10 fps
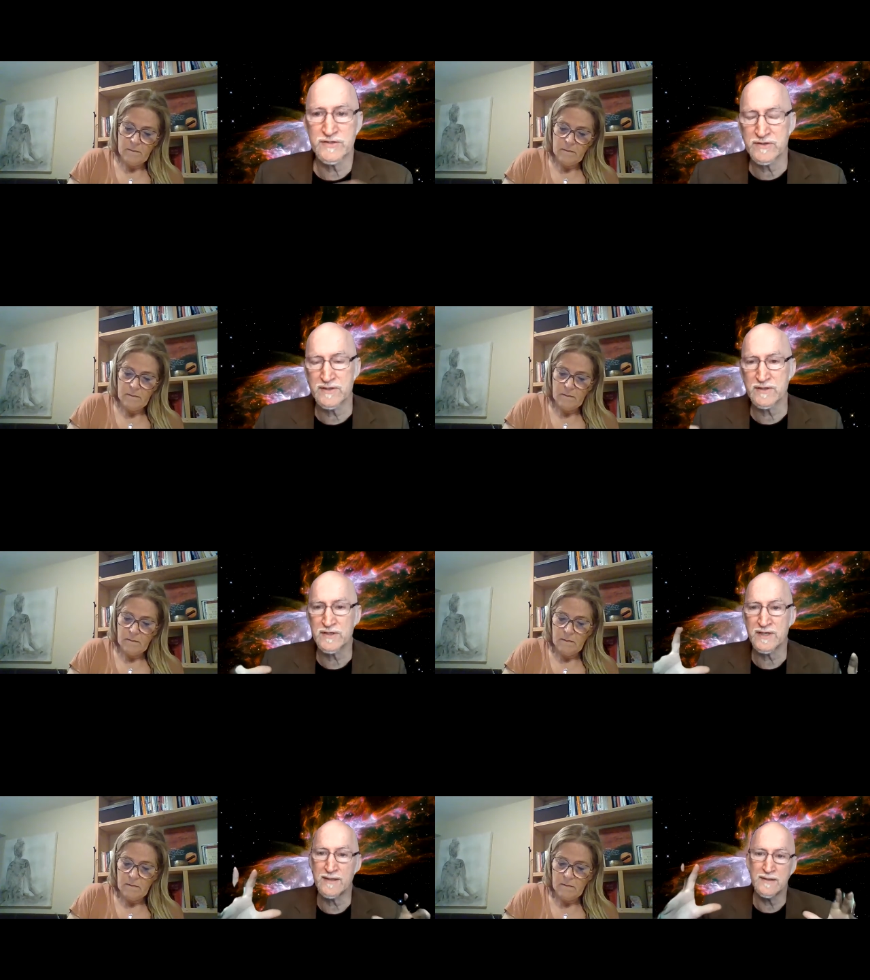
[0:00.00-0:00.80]
Speaker 1: So you can
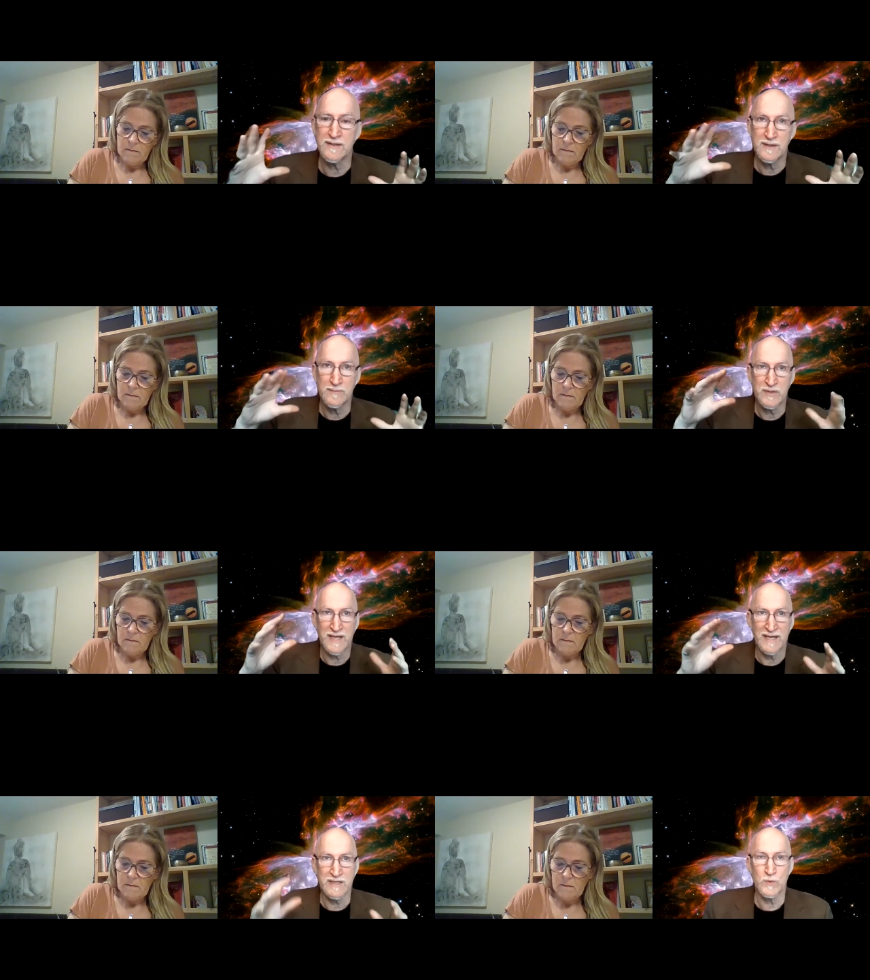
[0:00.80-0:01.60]
look at
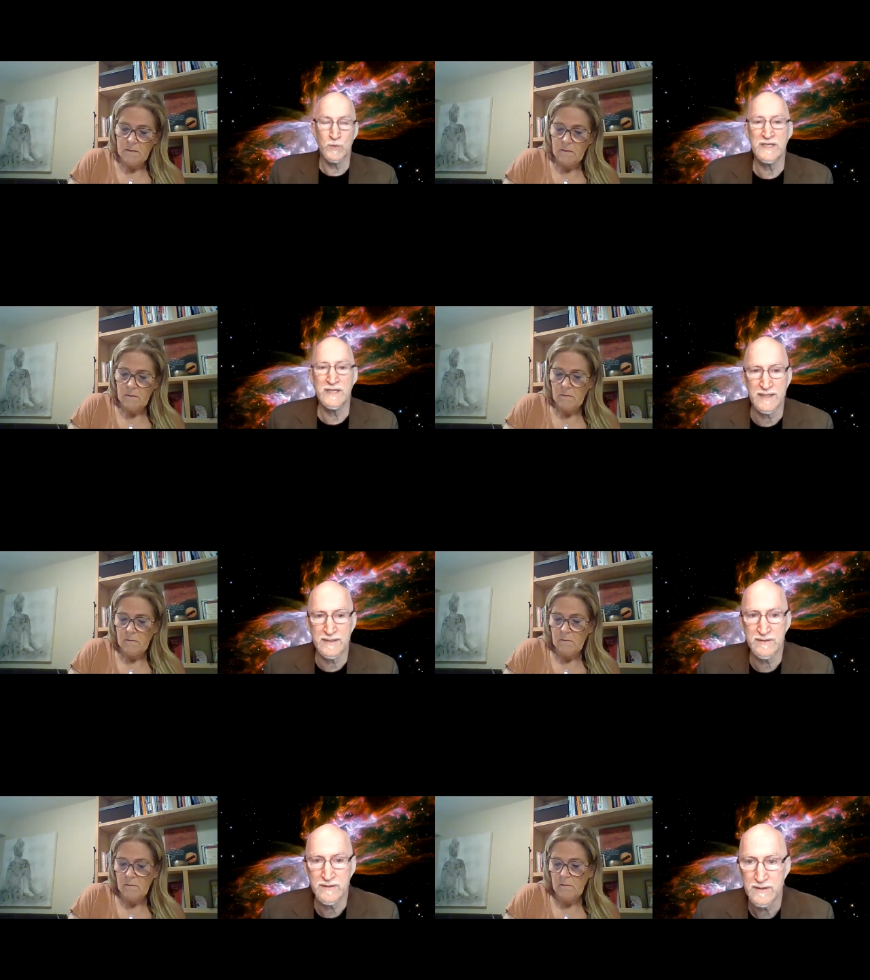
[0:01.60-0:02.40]
planning a
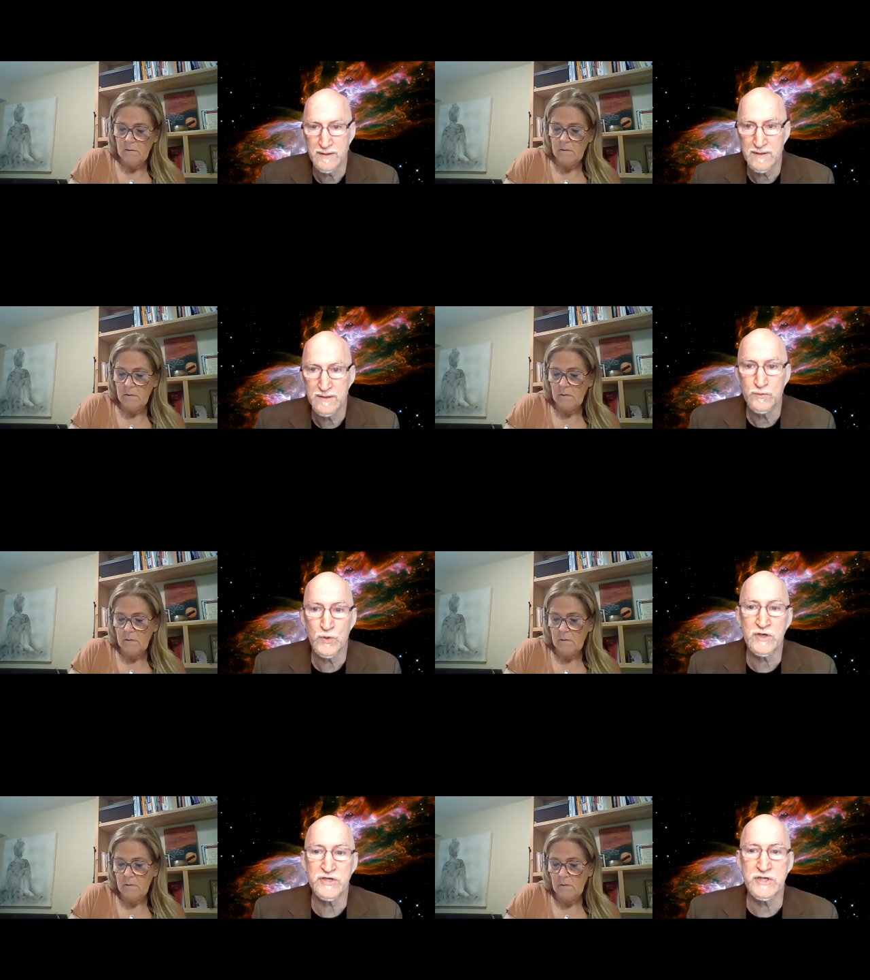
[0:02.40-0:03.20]
weekend
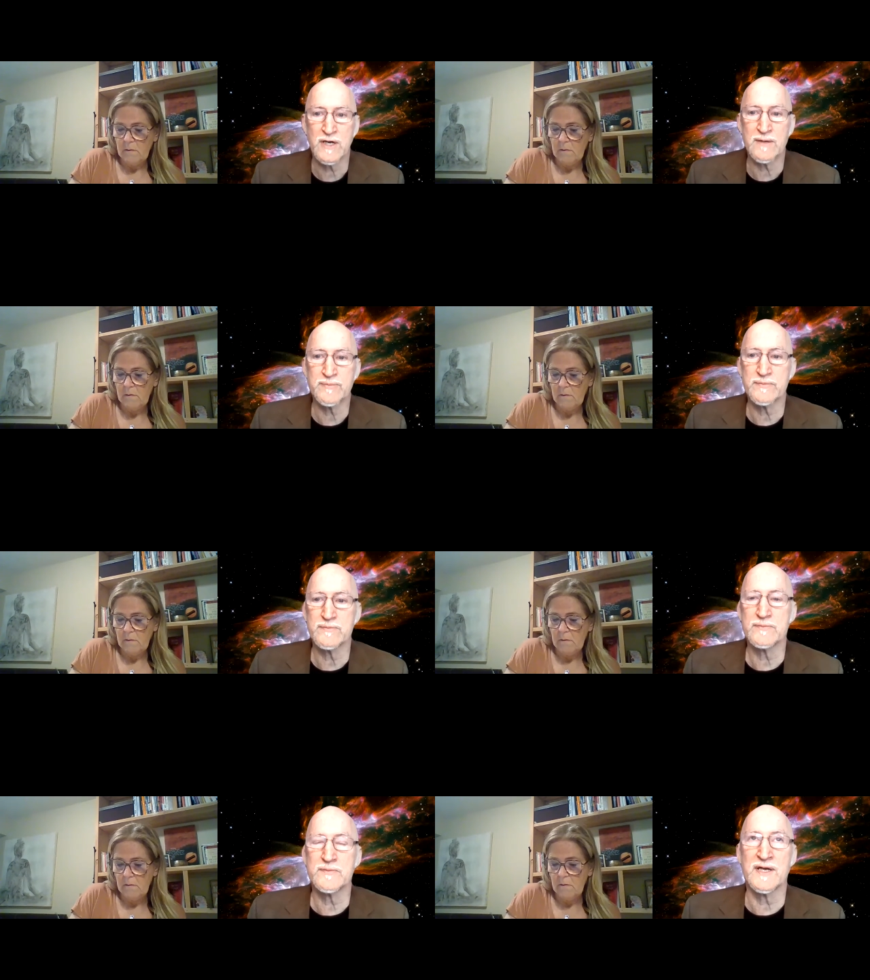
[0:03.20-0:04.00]
workshop,
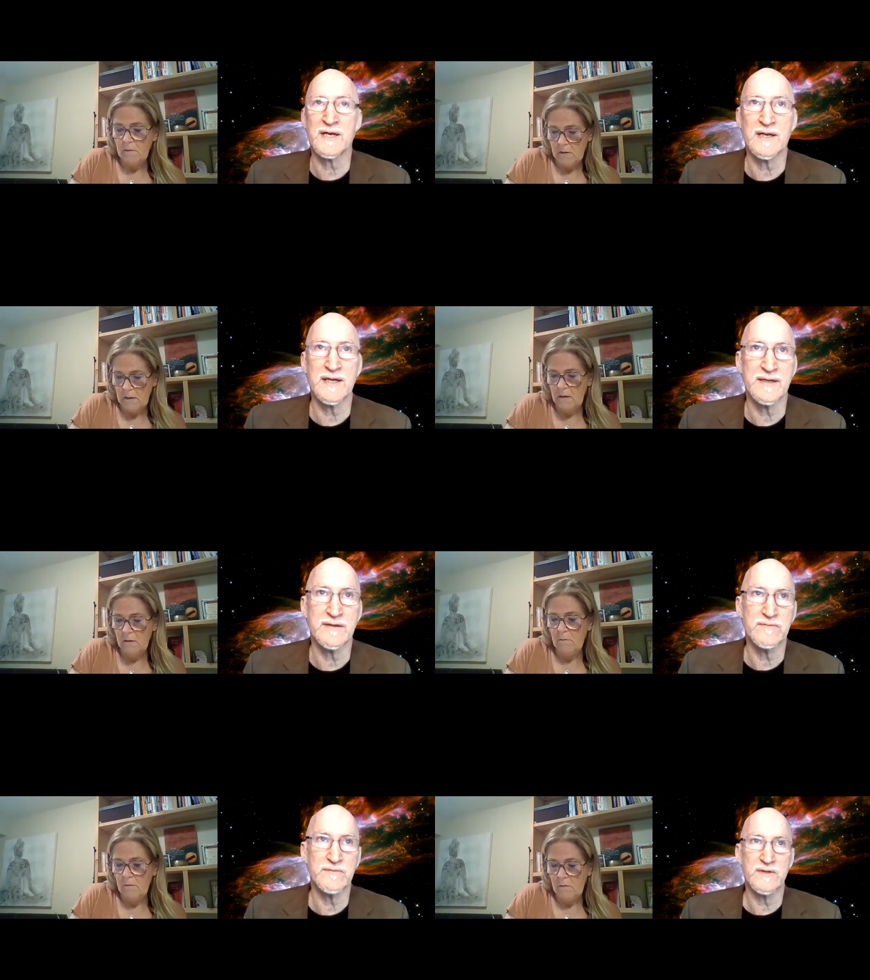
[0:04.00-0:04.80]
kind of
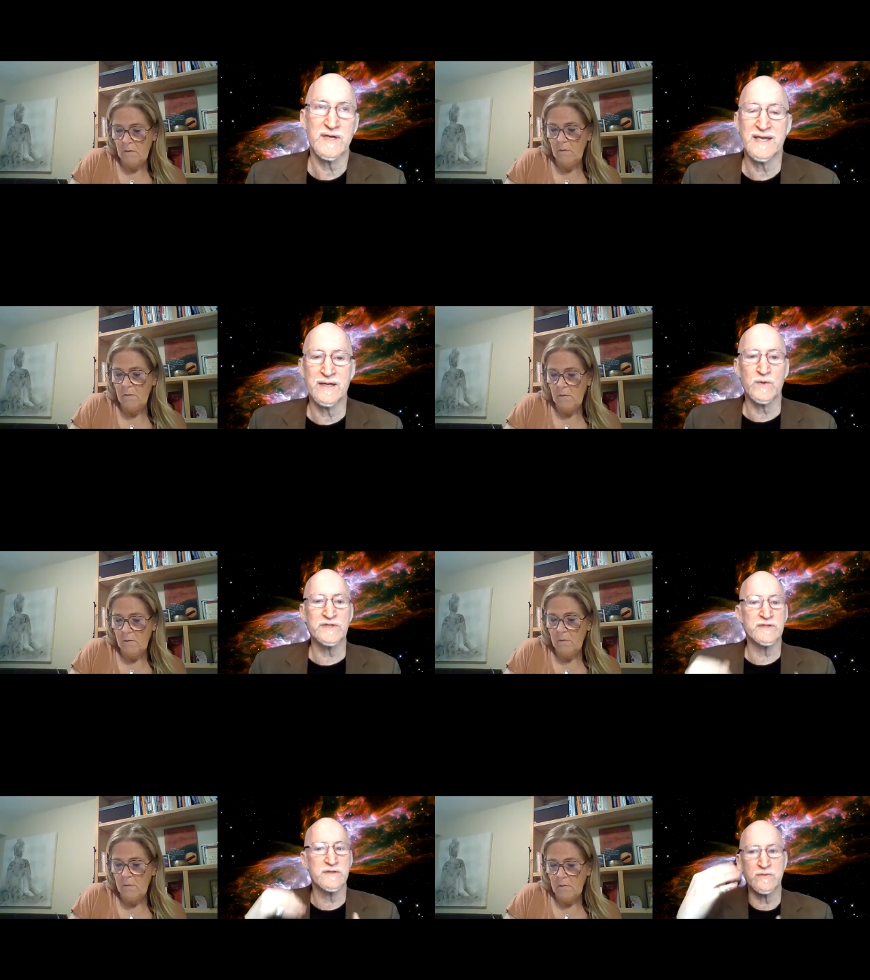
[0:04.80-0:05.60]
like again,
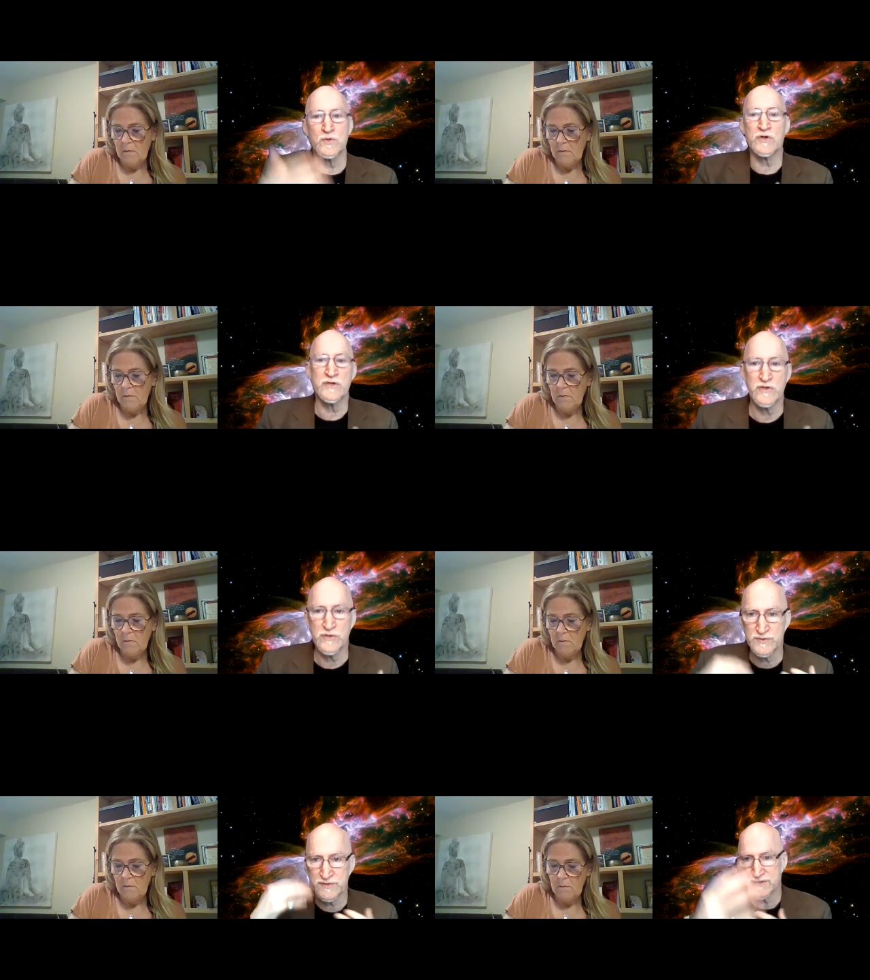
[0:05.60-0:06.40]
once you, the more
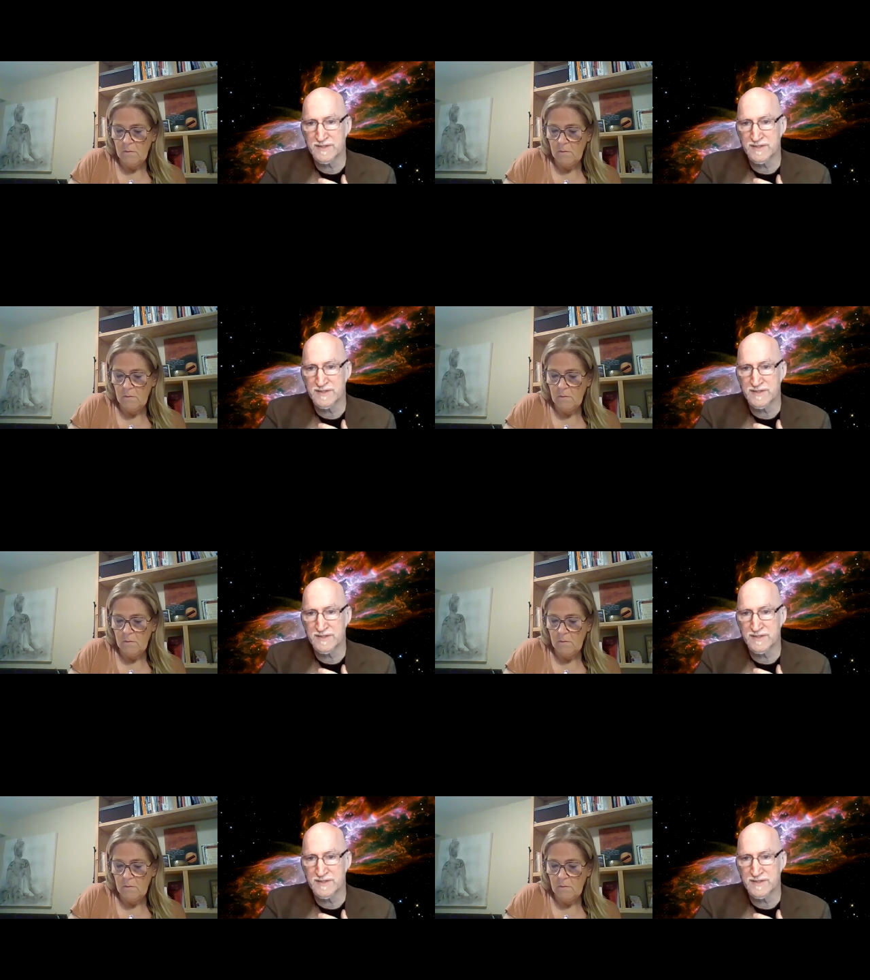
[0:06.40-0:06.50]
you use the